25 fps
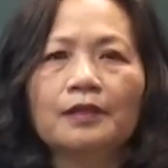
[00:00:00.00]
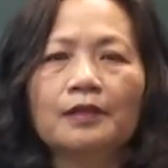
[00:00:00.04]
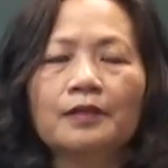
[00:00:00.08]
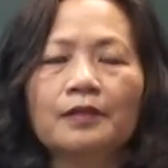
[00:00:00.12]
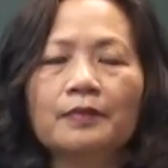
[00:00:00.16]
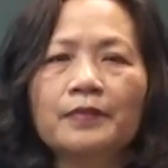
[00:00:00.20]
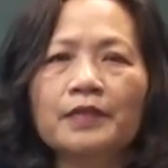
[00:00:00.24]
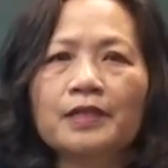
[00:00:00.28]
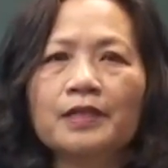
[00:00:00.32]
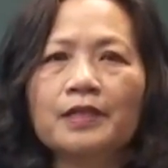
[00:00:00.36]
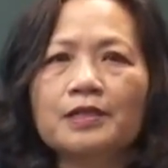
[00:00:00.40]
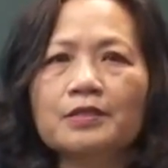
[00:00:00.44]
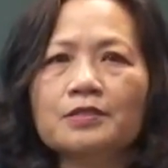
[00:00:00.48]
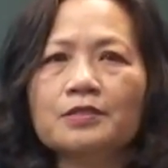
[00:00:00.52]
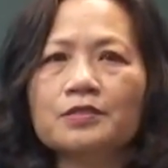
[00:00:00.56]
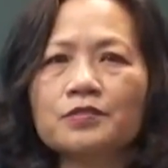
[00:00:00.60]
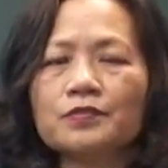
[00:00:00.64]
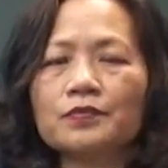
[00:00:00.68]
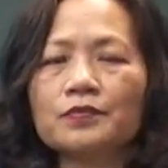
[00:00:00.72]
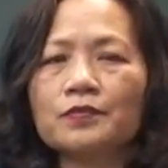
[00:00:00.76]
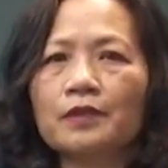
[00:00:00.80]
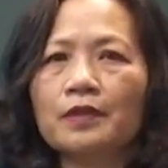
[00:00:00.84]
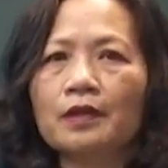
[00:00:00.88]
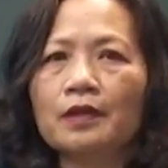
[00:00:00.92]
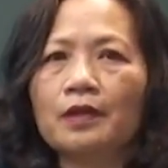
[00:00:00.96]

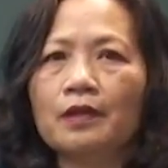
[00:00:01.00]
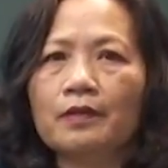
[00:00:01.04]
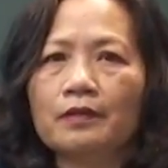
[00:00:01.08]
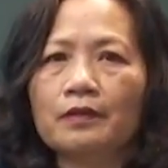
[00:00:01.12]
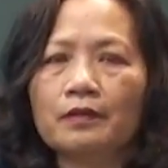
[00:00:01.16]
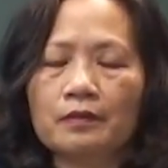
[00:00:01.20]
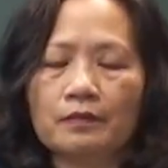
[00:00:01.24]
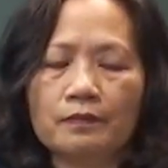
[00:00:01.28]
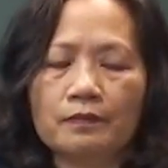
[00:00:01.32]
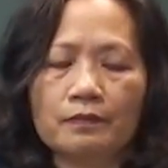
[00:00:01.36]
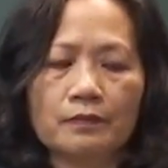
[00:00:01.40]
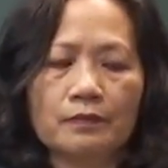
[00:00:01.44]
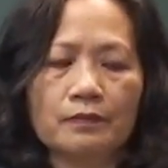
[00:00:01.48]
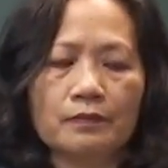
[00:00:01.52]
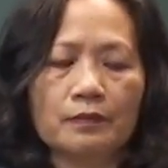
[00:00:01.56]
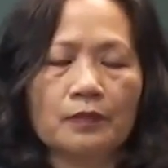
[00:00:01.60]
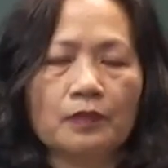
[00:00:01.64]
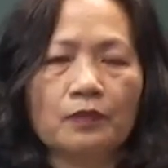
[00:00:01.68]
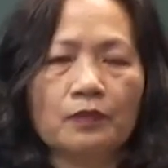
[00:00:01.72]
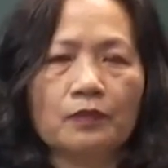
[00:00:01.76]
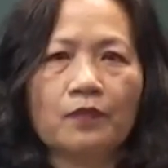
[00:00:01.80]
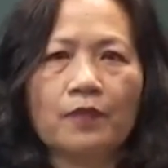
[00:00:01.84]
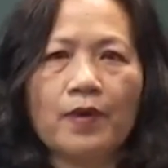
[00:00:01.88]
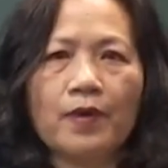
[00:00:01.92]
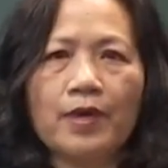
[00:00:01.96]
because
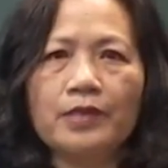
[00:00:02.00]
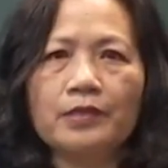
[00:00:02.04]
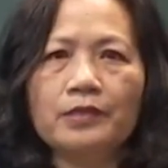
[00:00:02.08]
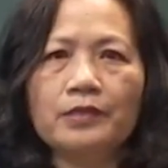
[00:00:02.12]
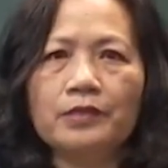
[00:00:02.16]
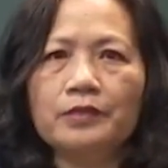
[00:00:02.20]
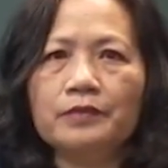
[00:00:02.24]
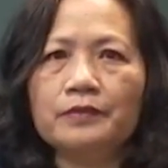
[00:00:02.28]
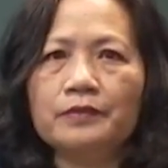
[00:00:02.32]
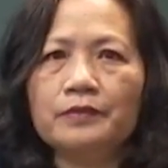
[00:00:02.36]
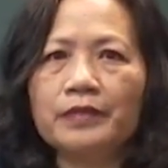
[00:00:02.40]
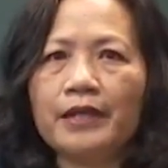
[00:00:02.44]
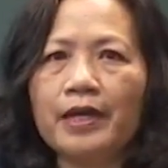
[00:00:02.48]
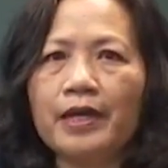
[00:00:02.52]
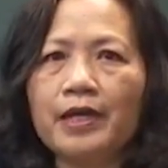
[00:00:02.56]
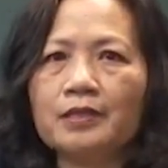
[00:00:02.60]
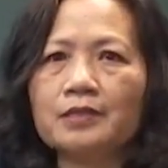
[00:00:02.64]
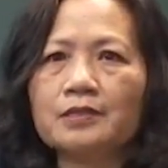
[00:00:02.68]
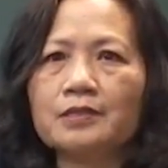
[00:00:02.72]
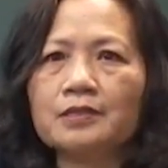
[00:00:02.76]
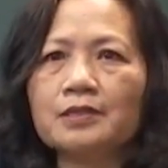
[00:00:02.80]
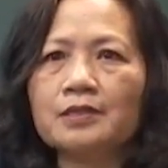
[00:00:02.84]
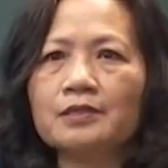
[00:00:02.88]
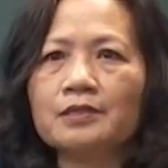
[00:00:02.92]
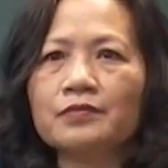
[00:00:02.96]
when you
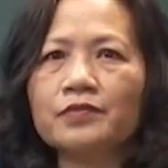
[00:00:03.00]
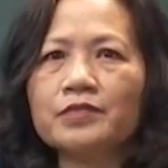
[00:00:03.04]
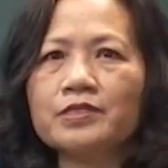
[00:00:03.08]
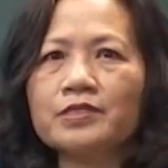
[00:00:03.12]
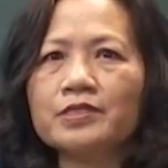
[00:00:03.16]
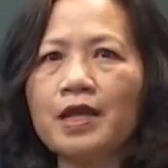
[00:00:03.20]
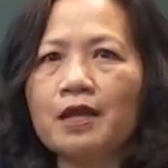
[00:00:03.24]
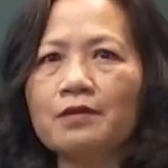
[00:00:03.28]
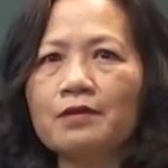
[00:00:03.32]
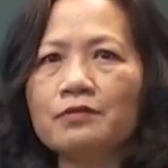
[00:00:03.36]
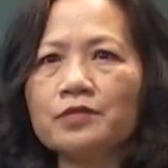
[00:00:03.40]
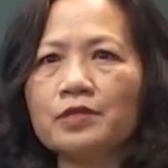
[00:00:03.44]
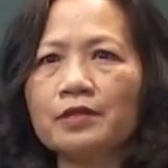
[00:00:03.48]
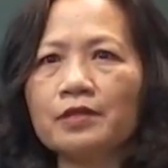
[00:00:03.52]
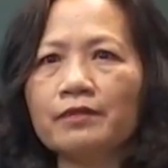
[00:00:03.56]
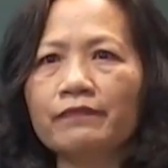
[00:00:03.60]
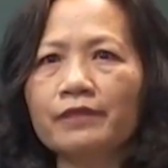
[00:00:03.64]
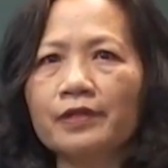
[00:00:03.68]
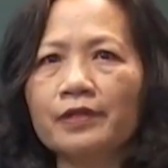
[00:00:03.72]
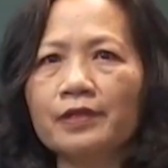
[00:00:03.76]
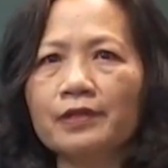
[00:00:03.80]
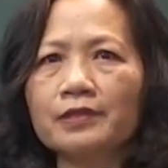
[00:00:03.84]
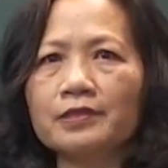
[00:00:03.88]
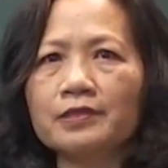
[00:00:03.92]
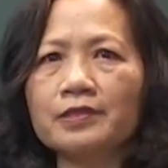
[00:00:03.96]
get the results of
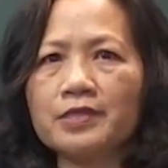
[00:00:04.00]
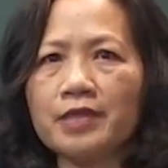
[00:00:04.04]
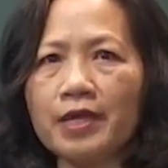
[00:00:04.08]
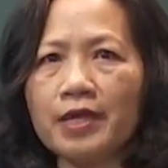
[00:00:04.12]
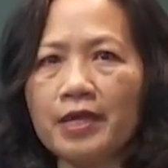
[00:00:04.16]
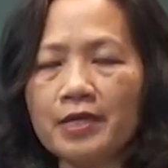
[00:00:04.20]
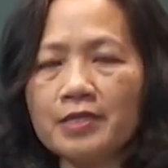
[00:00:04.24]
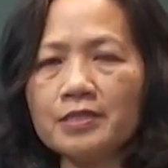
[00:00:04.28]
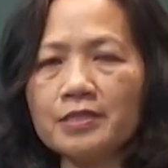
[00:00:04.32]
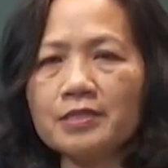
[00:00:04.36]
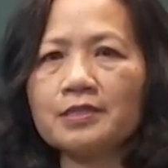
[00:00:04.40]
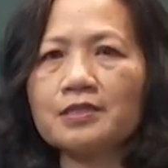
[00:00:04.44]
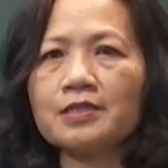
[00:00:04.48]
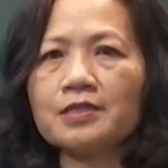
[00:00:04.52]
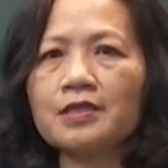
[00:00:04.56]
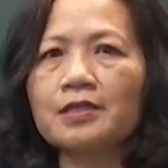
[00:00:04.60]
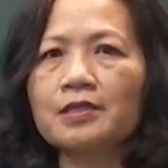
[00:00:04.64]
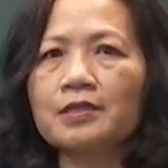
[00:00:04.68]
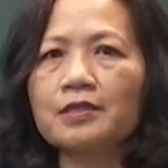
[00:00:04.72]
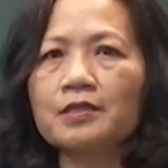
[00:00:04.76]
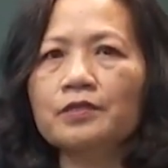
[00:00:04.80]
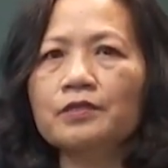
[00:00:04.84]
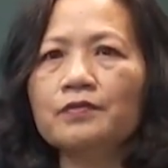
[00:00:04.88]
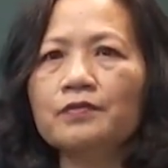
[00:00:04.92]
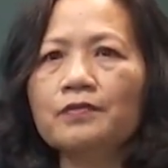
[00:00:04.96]
a test,
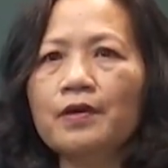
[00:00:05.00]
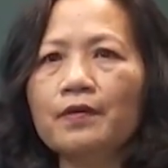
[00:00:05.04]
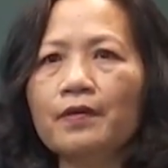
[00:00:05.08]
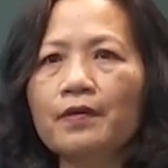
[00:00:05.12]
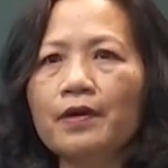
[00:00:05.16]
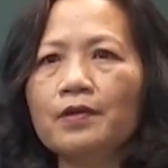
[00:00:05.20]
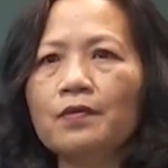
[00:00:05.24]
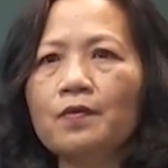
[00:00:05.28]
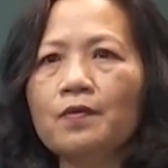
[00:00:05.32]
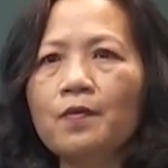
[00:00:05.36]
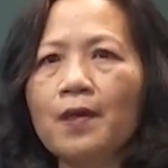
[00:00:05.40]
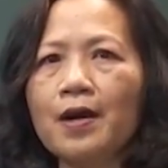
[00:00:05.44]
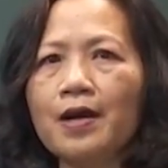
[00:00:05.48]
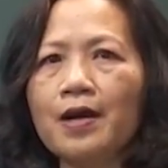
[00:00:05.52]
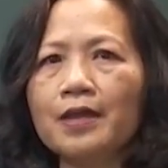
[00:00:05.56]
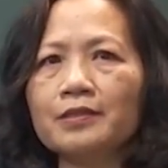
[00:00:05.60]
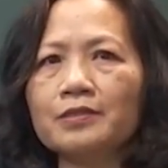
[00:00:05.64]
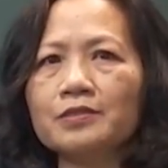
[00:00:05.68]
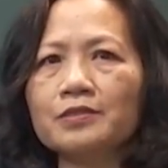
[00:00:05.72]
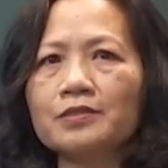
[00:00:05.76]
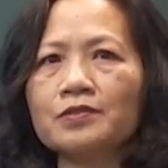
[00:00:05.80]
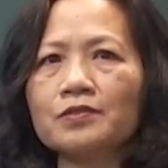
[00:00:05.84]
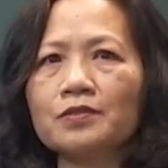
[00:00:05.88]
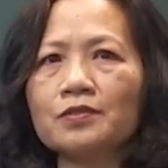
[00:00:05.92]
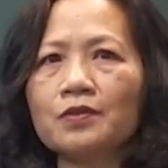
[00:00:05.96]
you know at
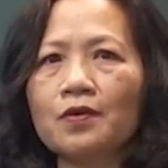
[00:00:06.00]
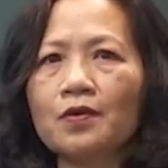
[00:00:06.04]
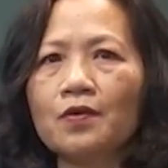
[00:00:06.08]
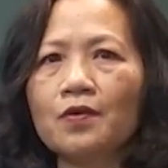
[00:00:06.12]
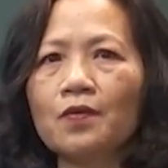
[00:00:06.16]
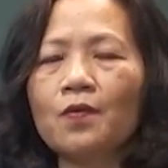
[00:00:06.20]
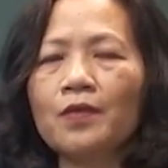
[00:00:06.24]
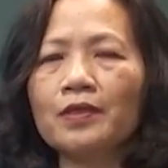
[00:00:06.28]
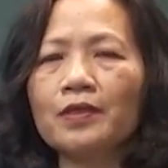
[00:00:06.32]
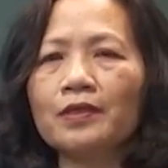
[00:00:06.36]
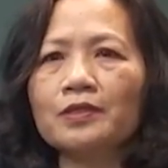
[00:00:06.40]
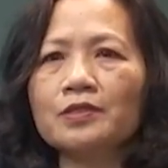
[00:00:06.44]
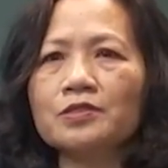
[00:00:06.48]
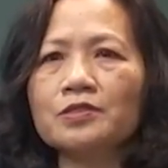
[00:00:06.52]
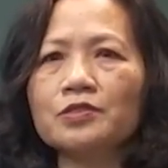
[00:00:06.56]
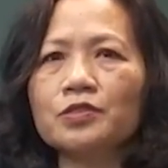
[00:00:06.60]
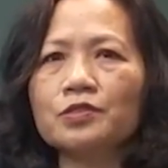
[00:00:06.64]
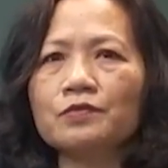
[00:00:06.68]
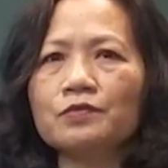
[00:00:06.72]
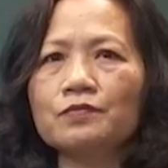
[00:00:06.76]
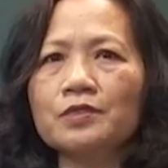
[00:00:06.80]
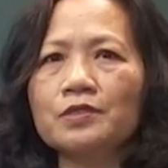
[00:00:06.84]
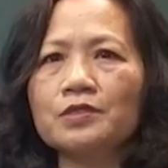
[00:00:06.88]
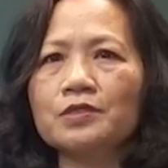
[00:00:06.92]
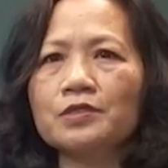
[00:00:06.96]
once what the
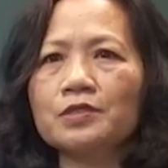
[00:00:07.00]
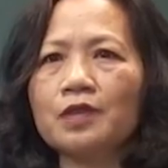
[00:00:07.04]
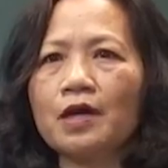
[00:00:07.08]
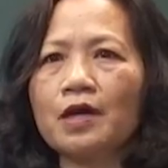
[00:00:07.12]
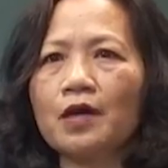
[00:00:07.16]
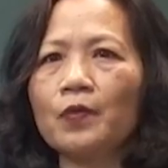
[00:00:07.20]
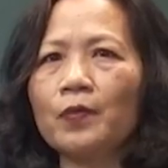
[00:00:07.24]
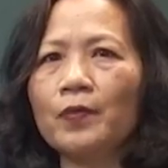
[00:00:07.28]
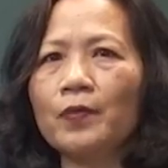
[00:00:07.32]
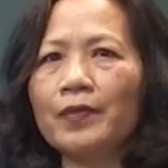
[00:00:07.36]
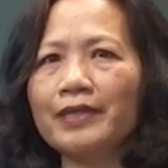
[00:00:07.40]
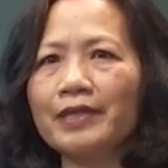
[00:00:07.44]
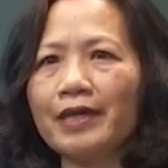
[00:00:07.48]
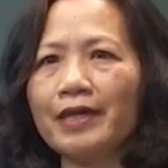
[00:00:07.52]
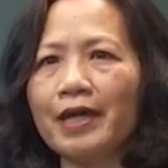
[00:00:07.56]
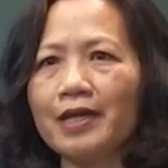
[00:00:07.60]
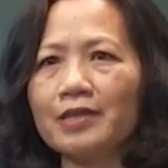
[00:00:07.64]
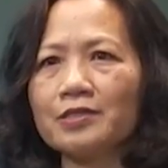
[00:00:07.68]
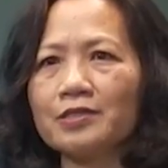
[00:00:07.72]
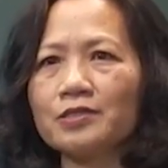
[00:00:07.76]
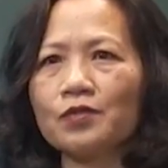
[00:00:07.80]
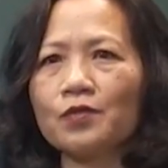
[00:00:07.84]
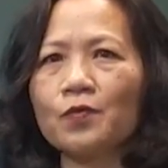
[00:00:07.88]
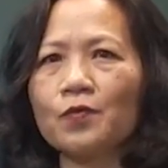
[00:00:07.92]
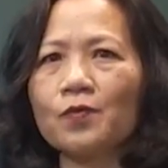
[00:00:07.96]
students are weak
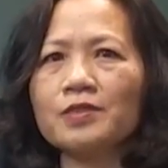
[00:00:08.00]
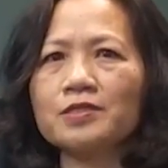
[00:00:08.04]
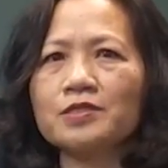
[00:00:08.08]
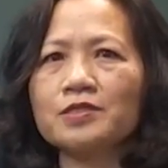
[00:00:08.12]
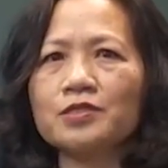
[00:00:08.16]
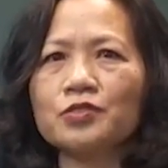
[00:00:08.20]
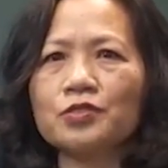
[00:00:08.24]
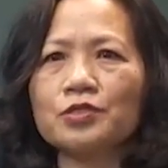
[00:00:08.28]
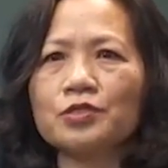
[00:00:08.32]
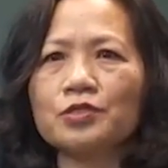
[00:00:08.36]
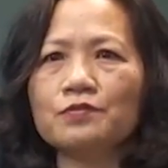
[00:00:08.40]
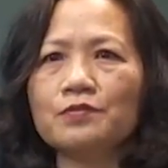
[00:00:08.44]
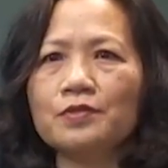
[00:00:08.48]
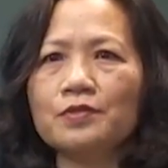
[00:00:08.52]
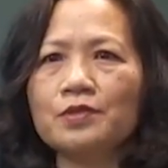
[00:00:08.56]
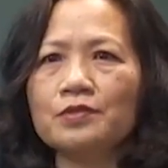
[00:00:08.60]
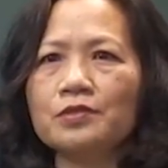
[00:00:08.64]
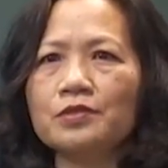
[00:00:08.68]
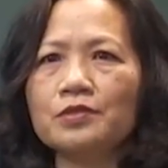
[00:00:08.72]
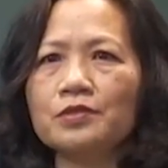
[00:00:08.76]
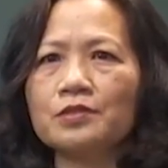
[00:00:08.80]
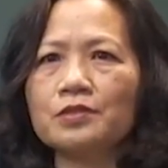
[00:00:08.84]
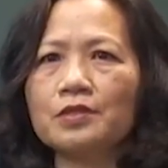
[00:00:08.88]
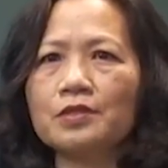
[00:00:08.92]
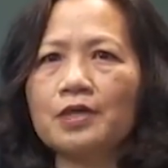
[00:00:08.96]
at, what the
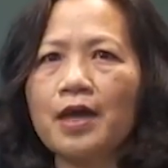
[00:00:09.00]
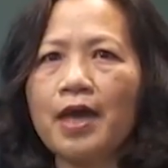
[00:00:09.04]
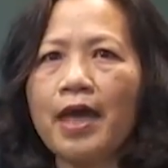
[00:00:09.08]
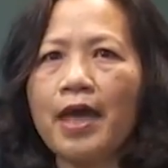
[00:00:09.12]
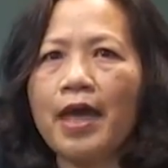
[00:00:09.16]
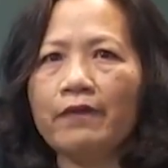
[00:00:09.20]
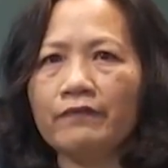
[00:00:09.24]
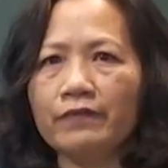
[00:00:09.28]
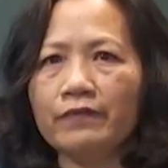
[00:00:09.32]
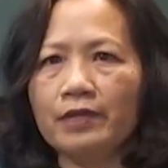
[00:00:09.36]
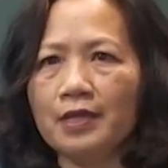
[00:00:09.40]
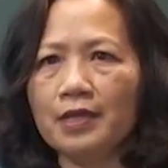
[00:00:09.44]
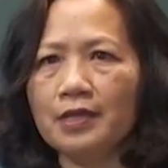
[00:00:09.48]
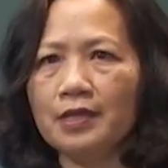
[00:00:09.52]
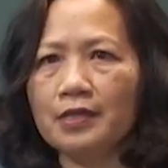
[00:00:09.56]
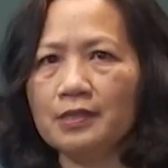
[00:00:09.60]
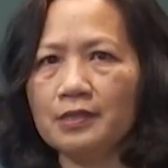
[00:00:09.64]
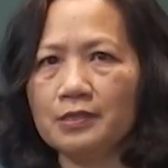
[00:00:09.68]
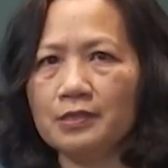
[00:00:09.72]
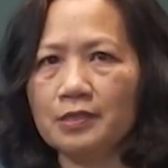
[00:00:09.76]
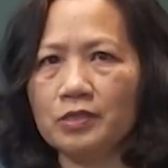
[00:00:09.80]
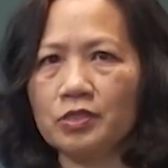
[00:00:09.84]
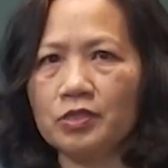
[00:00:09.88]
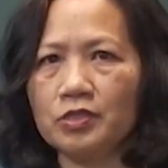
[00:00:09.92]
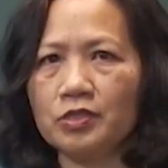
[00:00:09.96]
students haven't
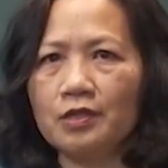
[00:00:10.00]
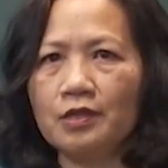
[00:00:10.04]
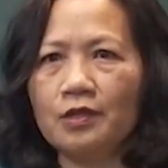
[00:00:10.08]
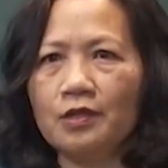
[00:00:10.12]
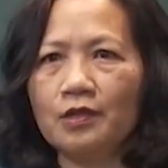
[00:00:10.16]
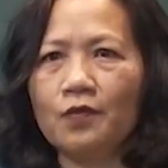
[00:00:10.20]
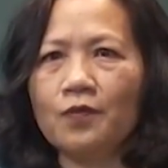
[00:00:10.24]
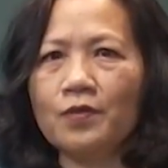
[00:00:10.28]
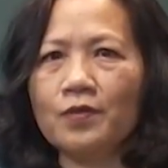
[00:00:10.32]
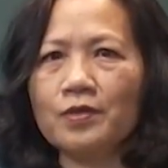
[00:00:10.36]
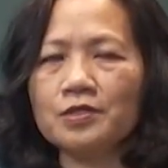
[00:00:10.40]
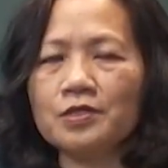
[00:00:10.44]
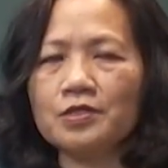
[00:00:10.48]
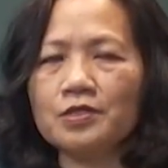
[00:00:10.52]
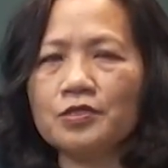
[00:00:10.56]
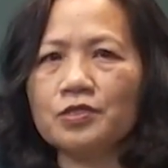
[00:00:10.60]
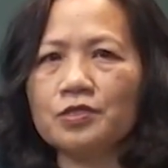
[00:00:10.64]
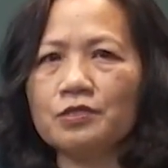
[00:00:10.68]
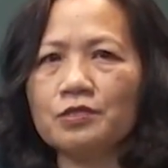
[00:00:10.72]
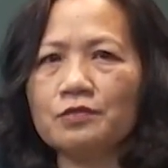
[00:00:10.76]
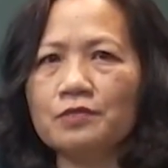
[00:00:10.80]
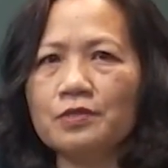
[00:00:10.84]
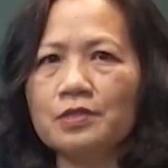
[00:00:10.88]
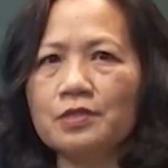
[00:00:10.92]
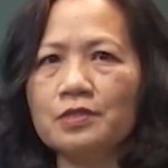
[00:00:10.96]
learned, what the
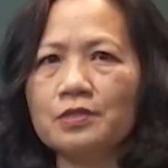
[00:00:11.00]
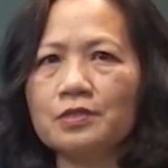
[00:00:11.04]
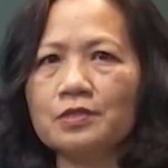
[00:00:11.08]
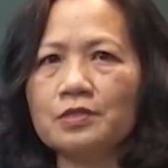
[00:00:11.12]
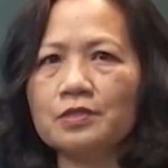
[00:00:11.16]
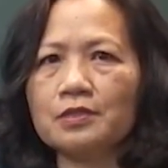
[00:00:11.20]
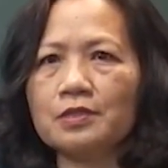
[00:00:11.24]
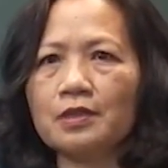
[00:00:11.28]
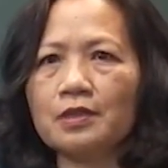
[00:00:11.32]
students